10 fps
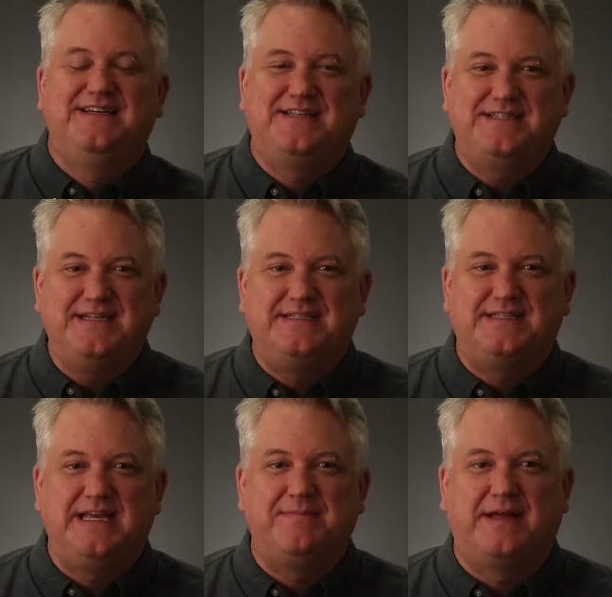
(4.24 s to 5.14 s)
Doesn't it
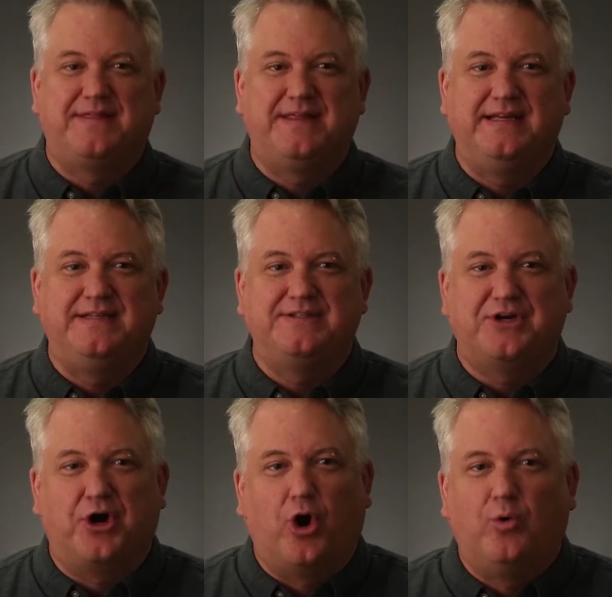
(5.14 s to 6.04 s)
seem like things
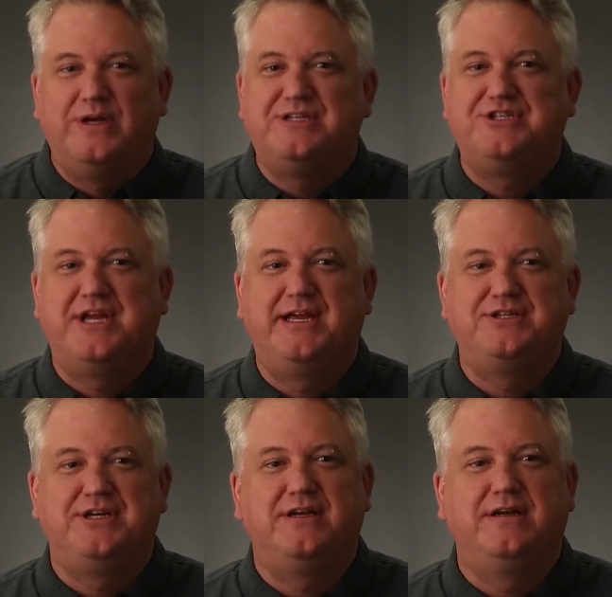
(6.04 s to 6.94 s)
are always
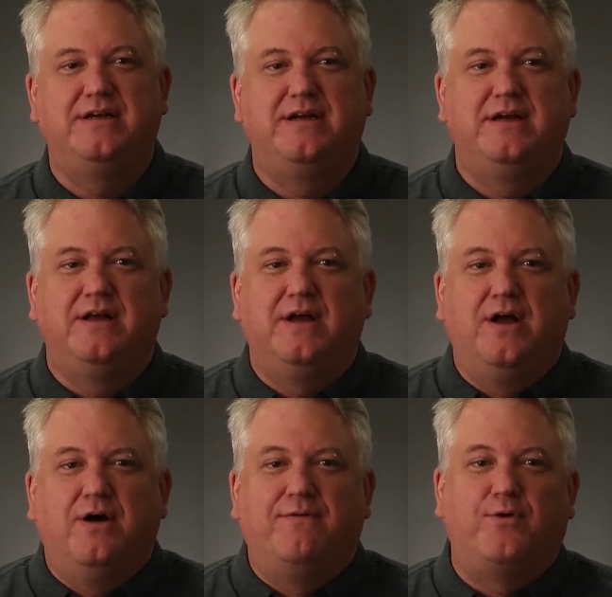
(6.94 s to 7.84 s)
changing?
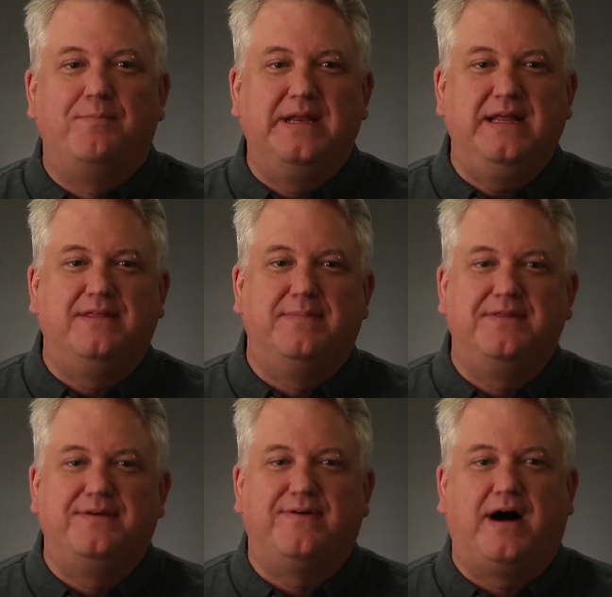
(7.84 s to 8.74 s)
For many, the
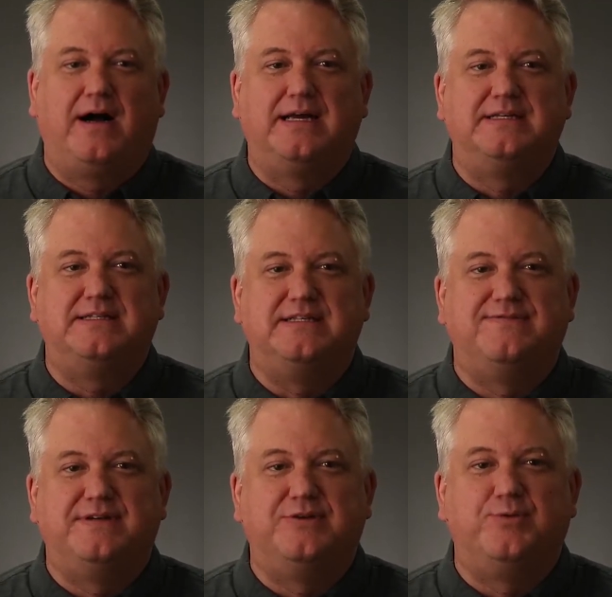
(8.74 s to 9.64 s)
month of August is
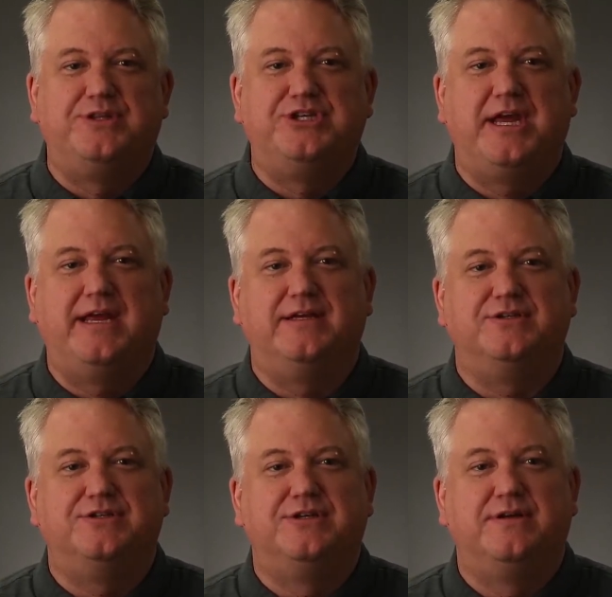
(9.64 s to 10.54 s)
filled with
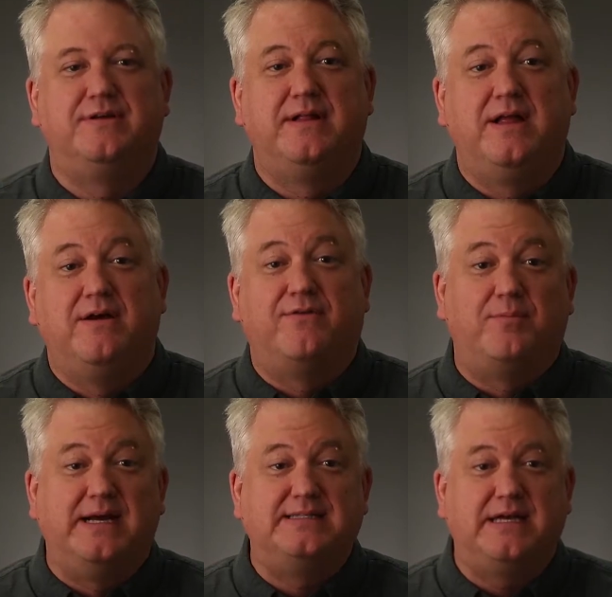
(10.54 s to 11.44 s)
change. For
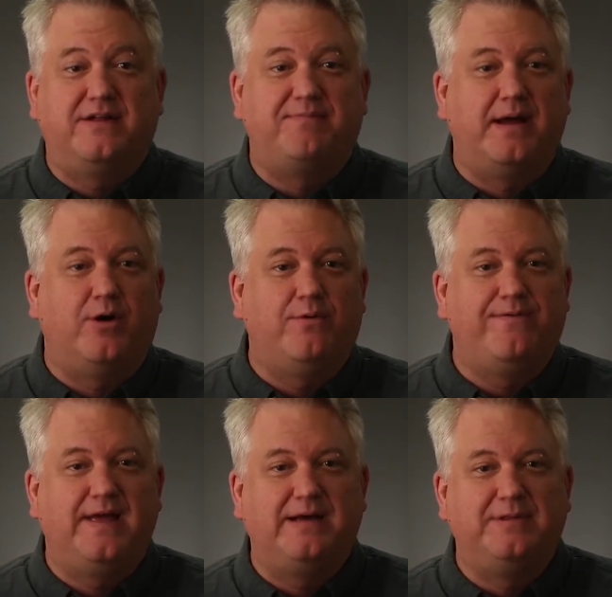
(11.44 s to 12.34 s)
myself, my whole
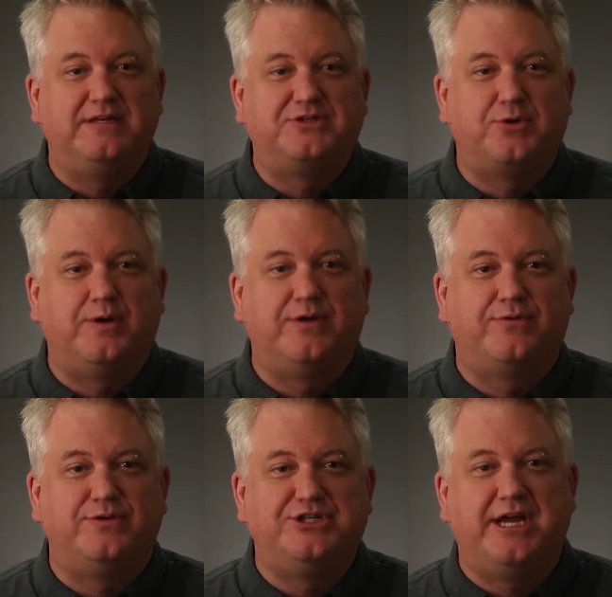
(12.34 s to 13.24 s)
family is going
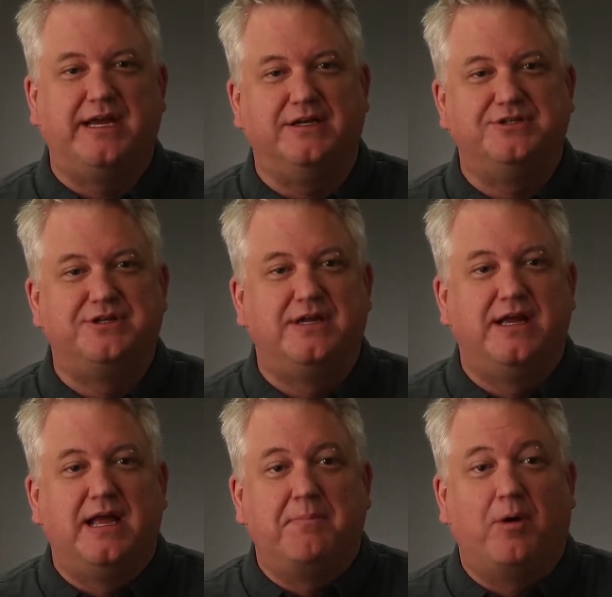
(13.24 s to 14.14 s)
through change.
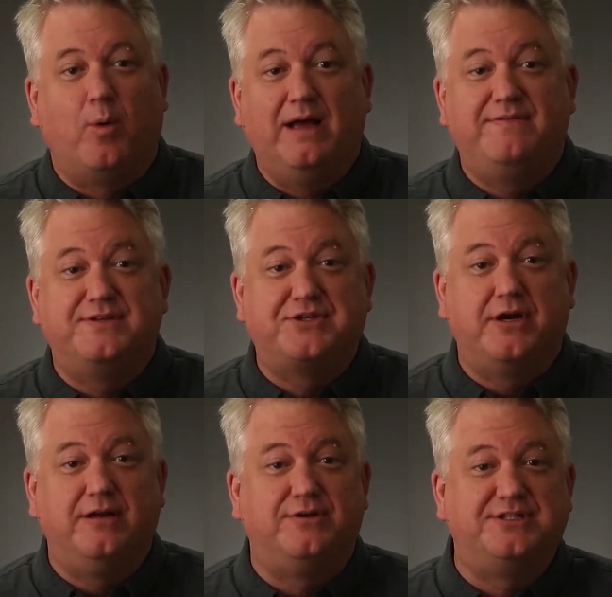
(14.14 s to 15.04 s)
My wife is
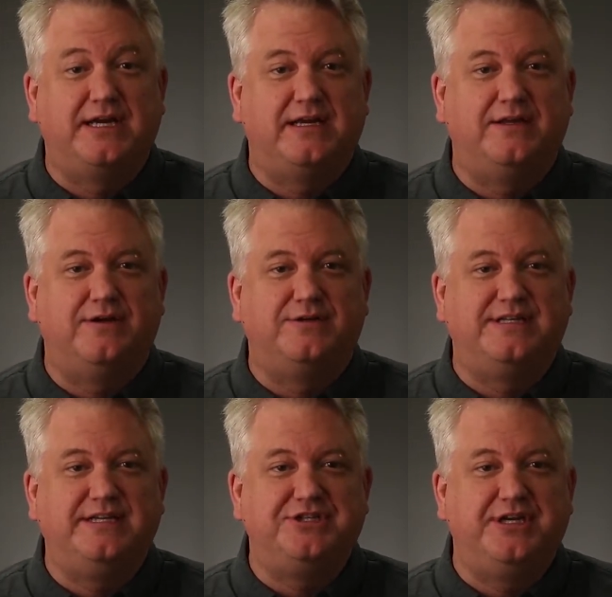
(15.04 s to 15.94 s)
starting her second year
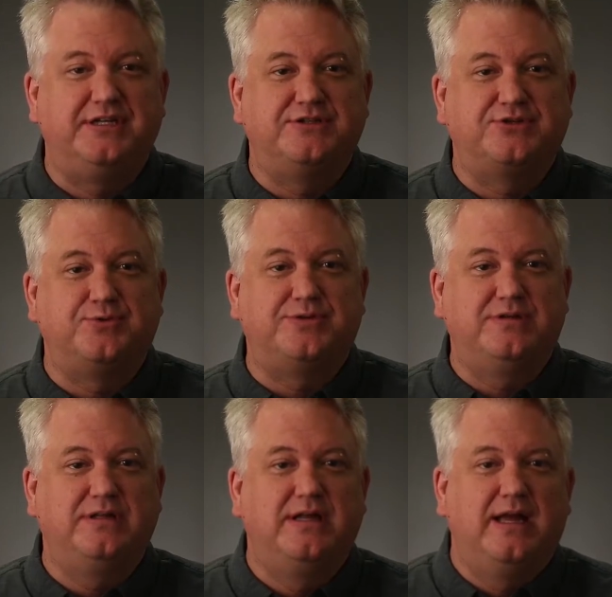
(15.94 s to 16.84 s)
teaching in
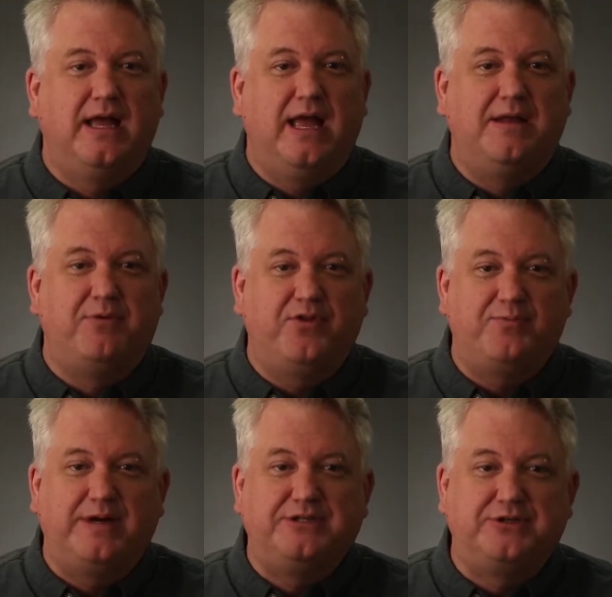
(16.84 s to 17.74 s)
school, and
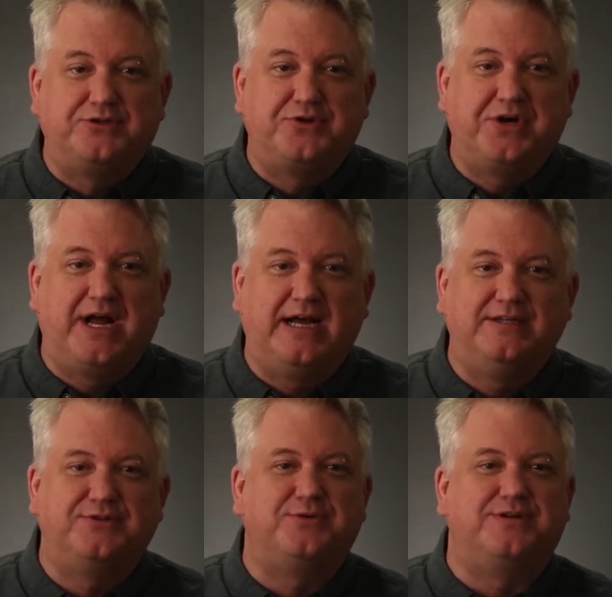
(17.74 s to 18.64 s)
both my children are in high
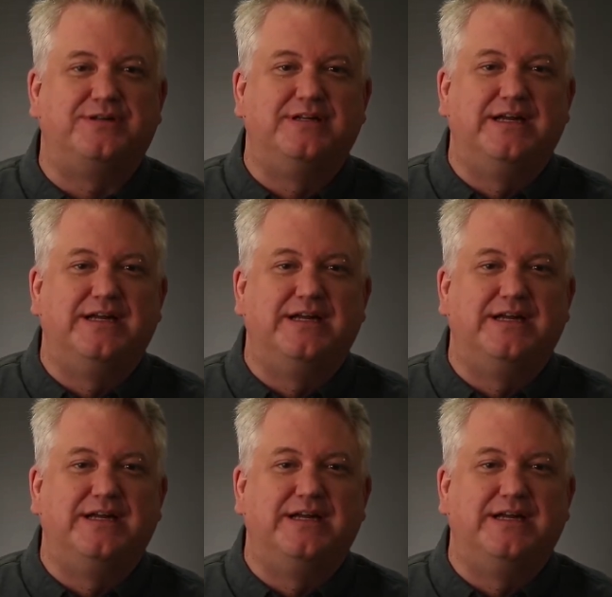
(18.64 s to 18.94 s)
school.